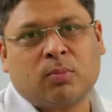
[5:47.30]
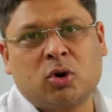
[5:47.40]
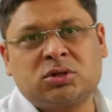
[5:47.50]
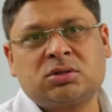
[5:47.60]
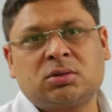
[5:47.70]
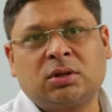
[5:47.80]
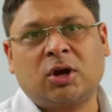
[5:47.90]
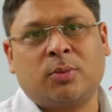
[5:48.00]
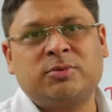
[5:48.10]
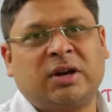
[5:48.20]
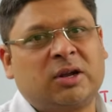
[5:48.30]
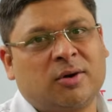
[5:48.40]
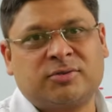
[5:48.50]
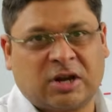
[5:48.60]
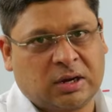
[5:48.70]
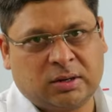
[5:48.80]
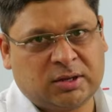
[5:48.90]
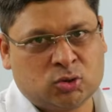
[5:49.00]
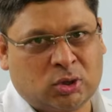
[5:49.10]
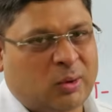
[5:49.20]
promotes the objective of Sagar,
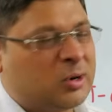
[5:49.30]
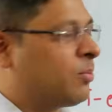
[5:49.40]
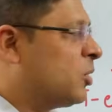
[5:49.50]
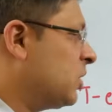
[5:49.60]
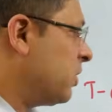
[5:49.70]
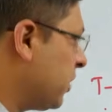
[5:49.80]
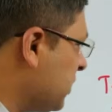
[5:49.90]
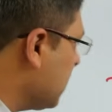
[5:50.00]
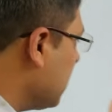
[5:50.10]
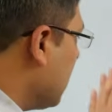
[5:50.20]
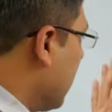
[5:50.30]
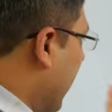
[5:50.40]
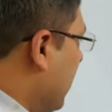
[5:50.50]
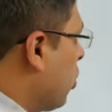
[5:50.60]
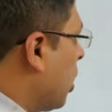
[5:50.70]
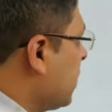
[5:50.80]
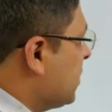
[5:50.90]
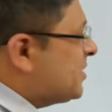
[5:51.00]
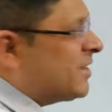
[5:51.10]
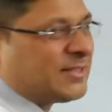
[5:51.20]
there's no doubt about that, right? And what it
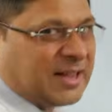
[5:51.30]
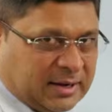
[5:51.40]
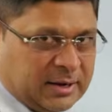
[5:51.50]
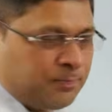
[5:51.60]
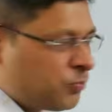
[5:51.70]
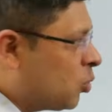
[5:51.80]
does exactly,